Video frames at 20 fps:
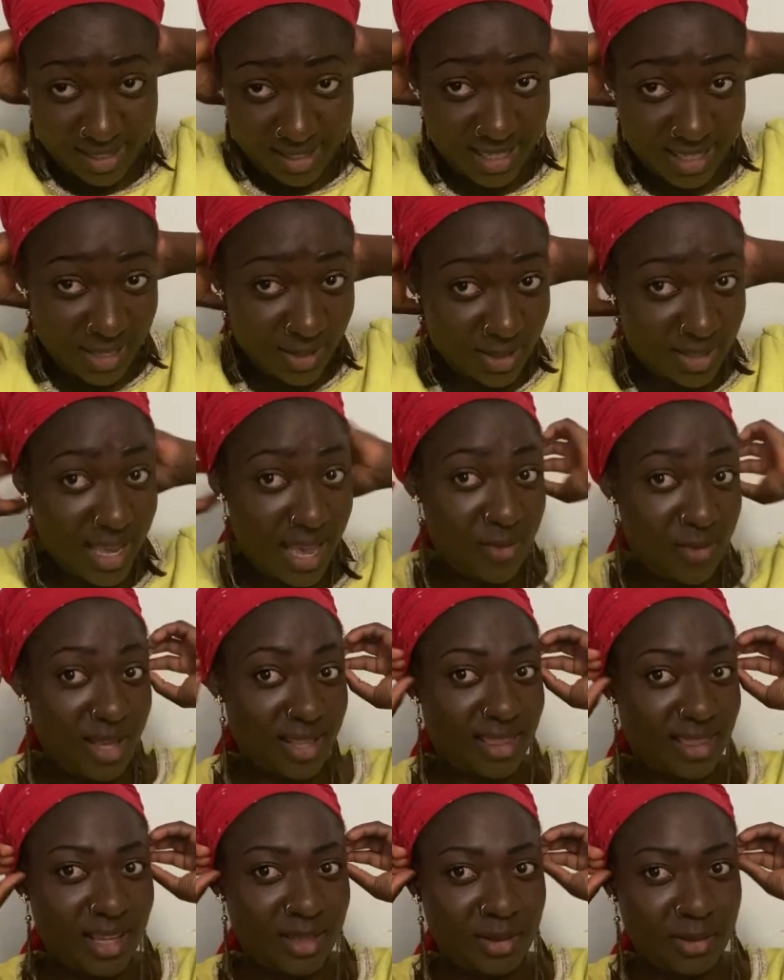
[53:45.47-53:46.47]
People
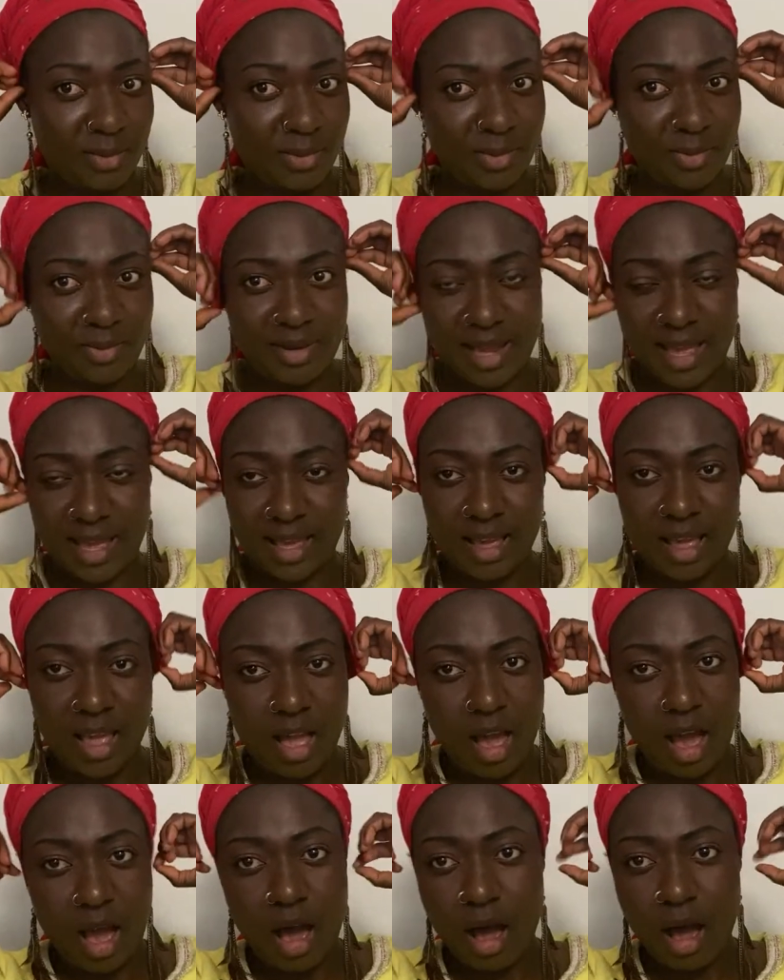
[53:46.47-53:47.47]
will be like,
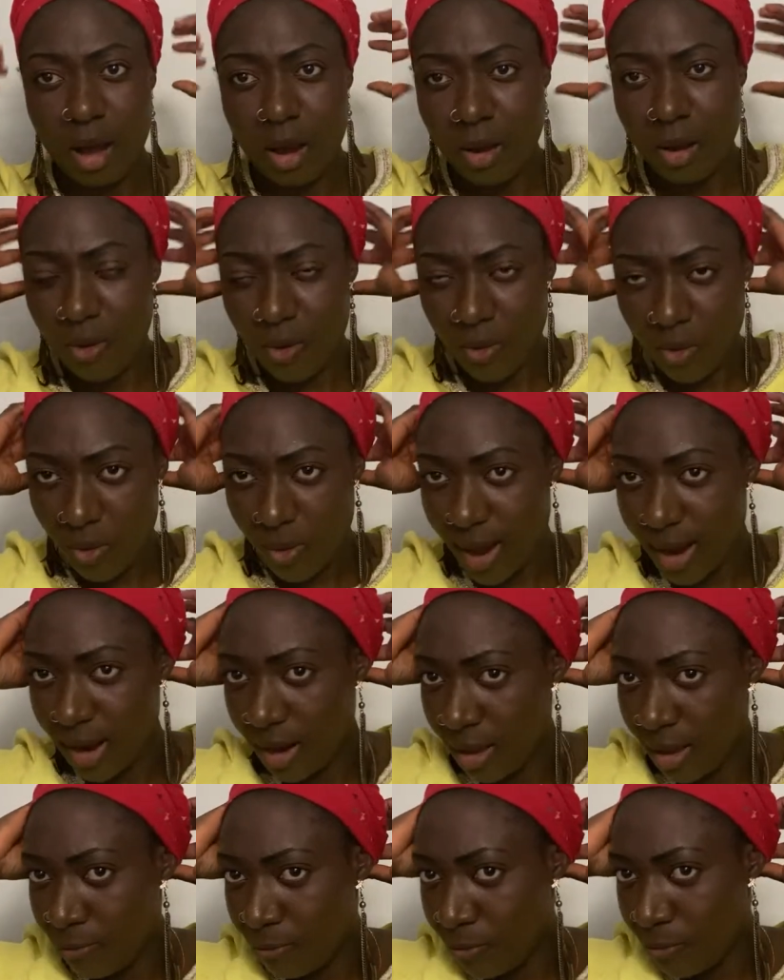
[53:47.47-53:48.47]
oh, I
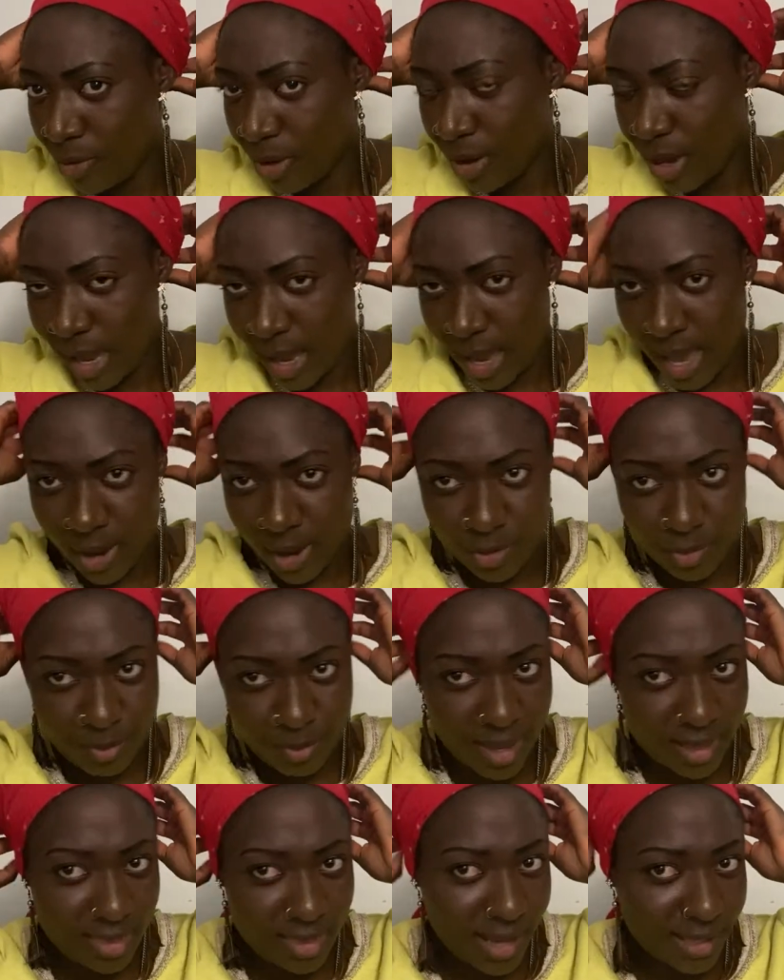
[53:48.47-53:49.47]
love how you
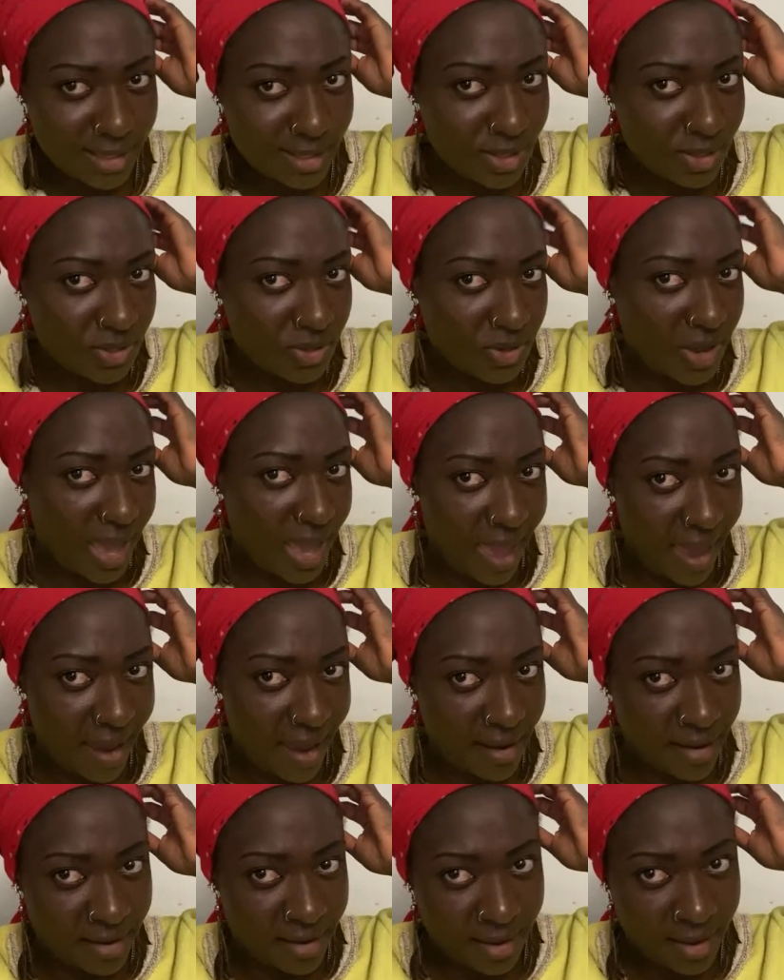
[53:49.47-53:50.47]
made that on your
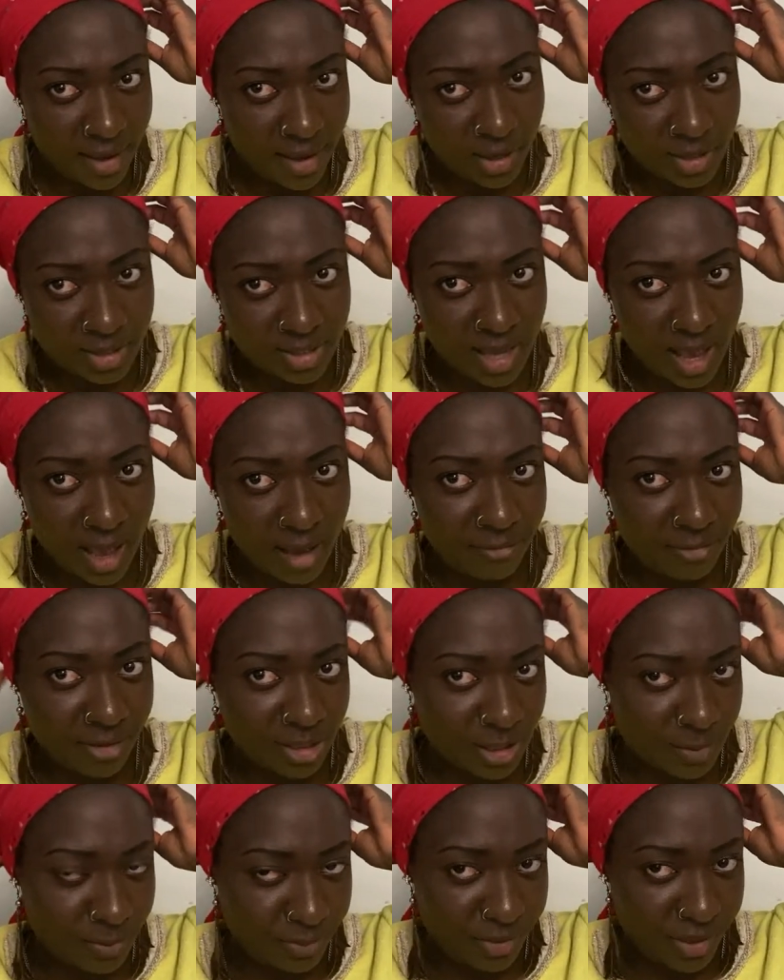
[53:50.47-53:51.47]
head. Your scarf
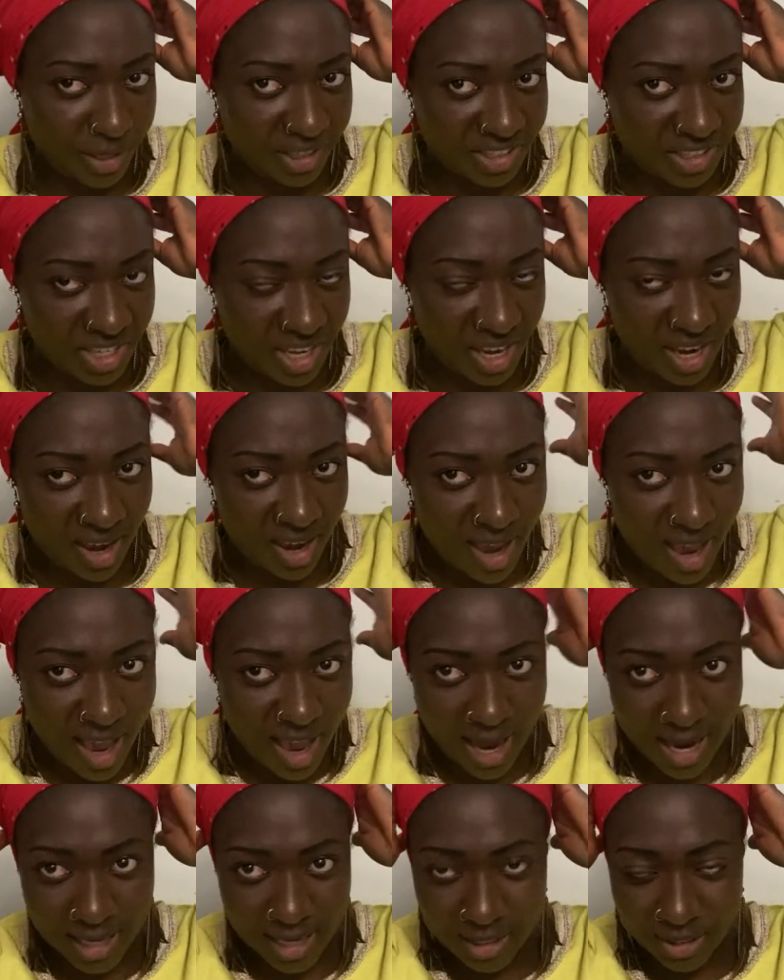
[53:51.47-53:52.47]
is pretty.
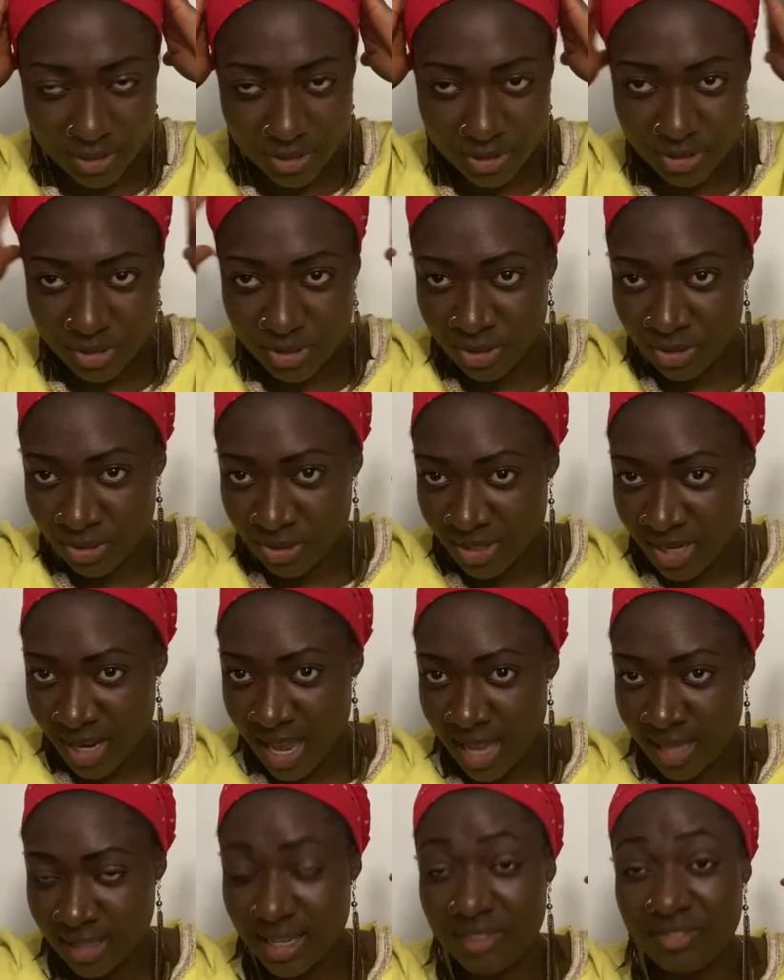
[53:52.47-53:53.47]
How did you do
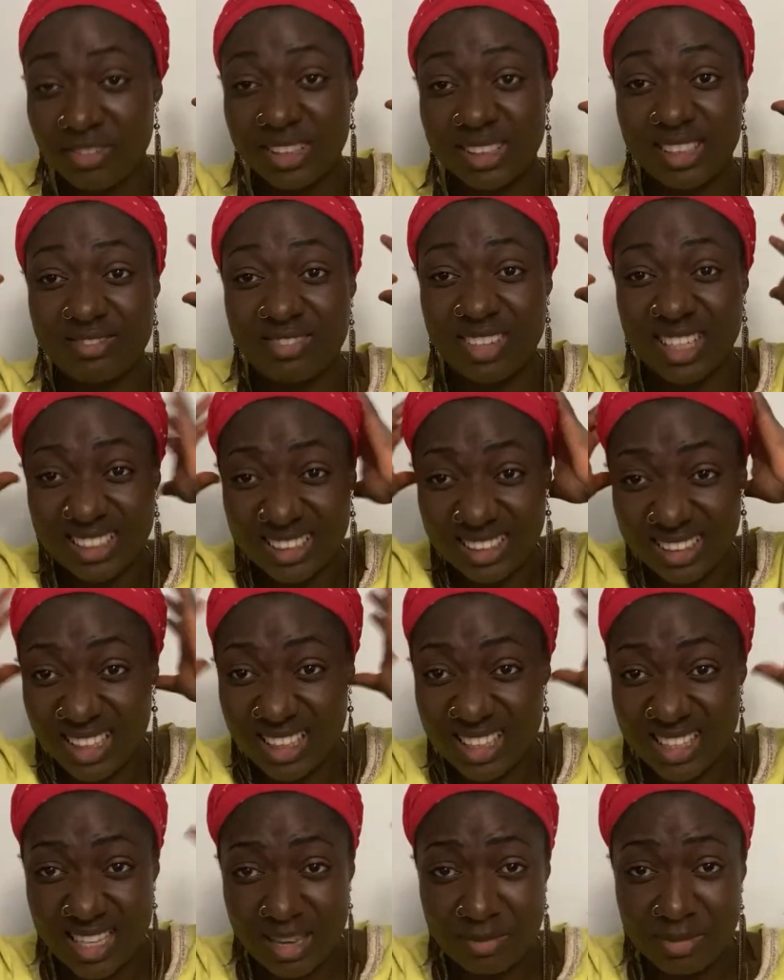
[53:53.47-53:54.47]
that? Everything
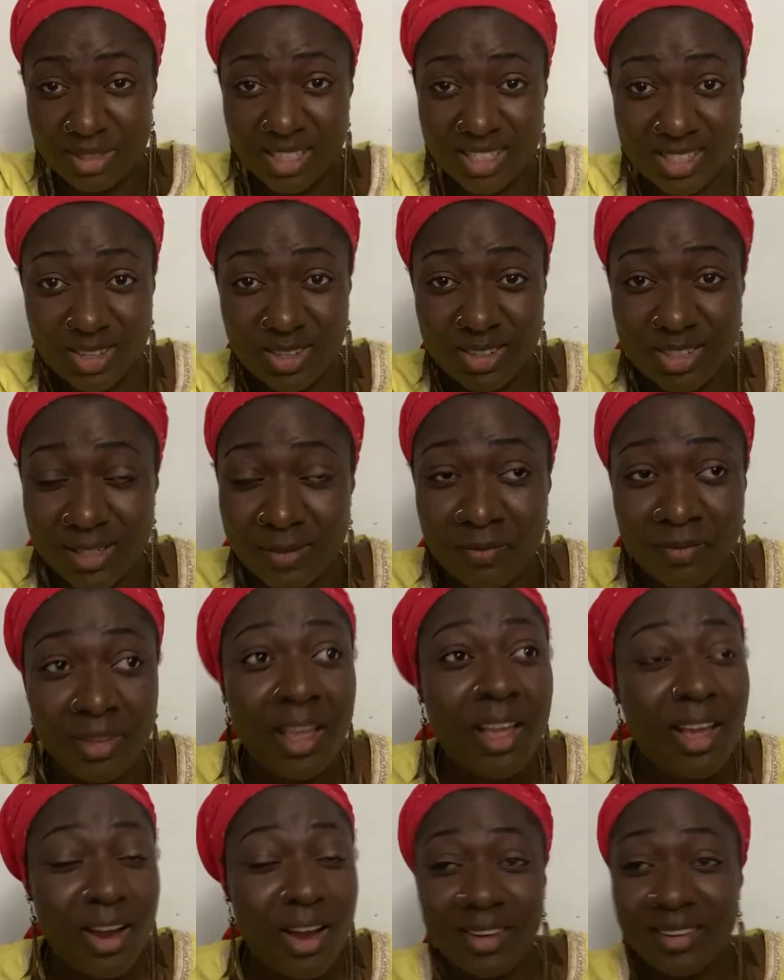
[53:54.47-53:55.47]
fascinates them in this country.
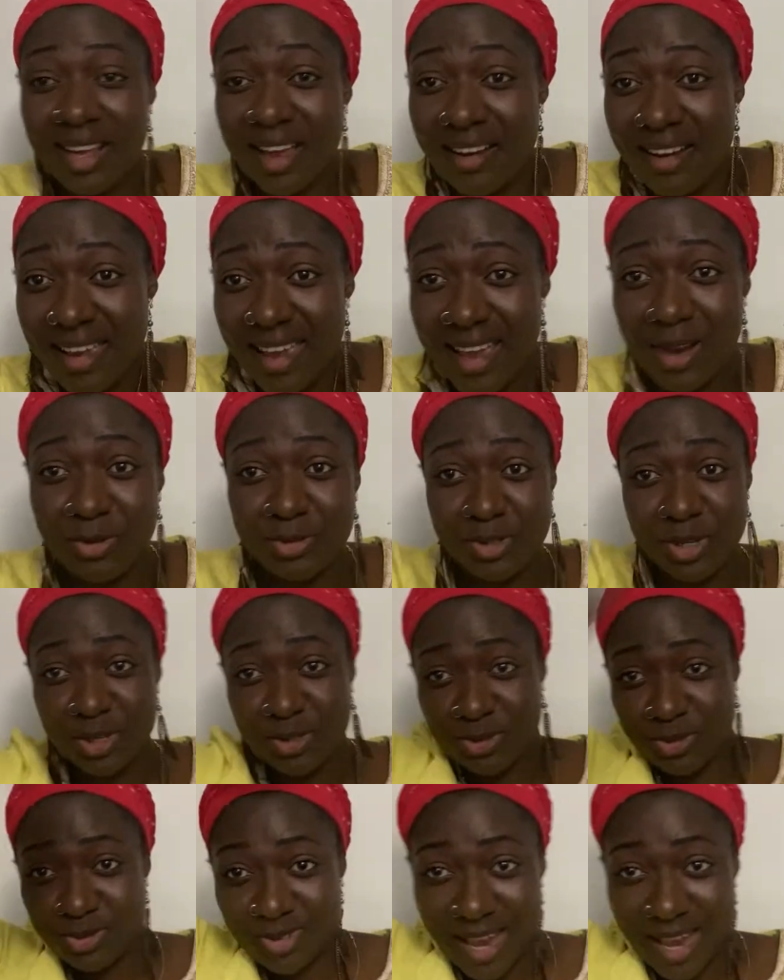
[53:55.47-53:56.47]
Ordinary hair, I will
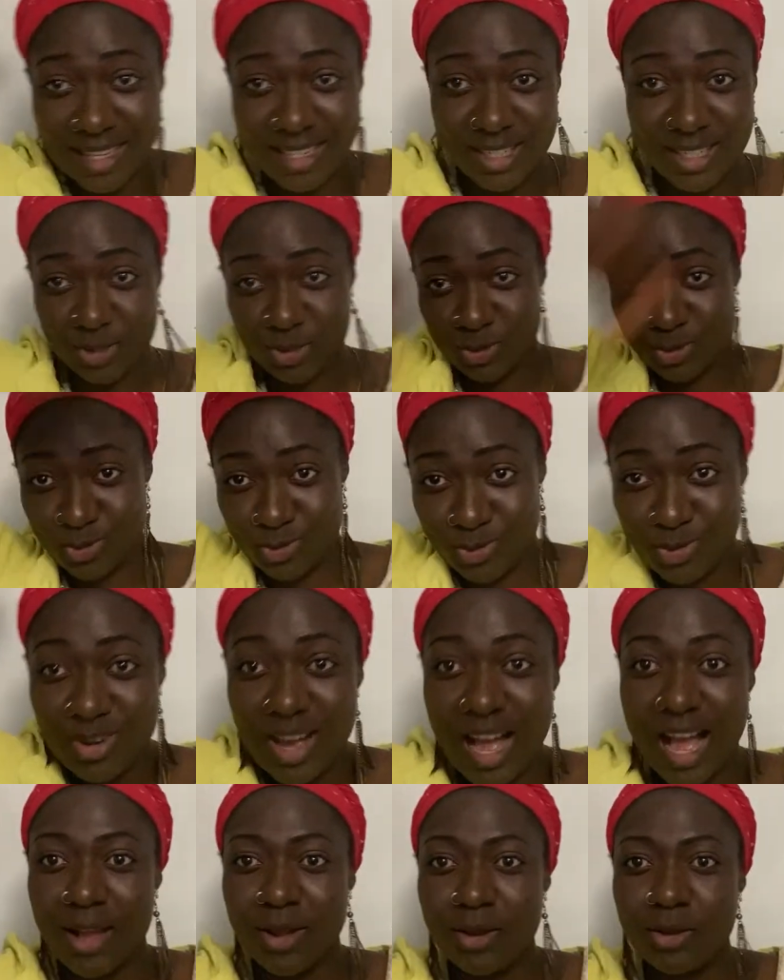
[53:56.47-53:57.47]
just do like this shuku
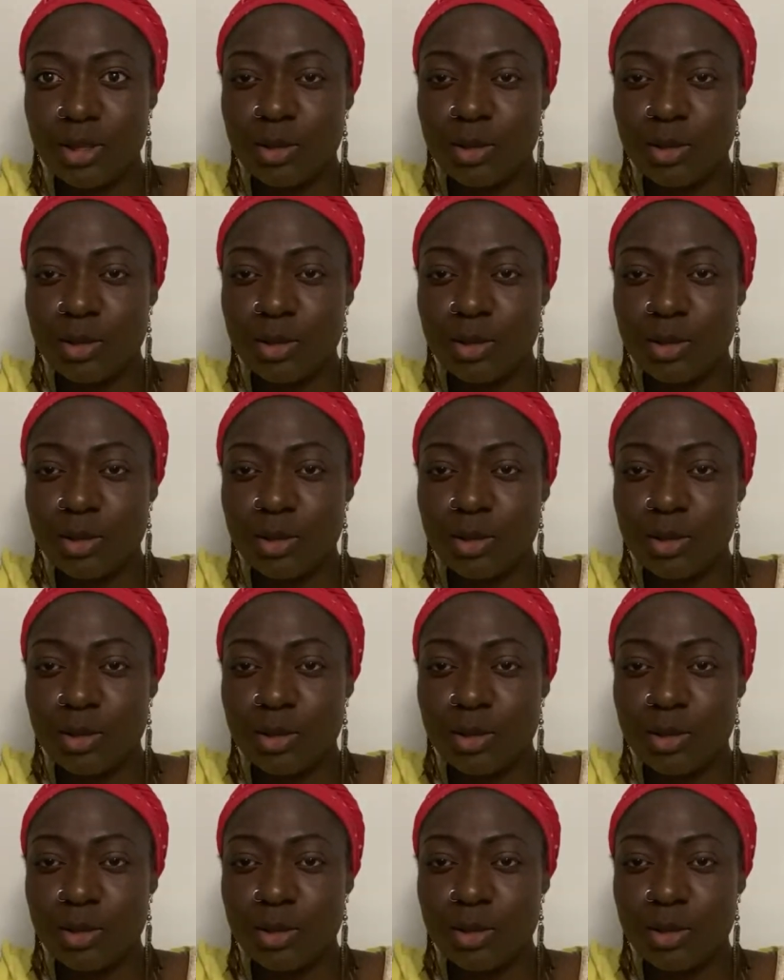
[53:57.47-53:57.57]
and go.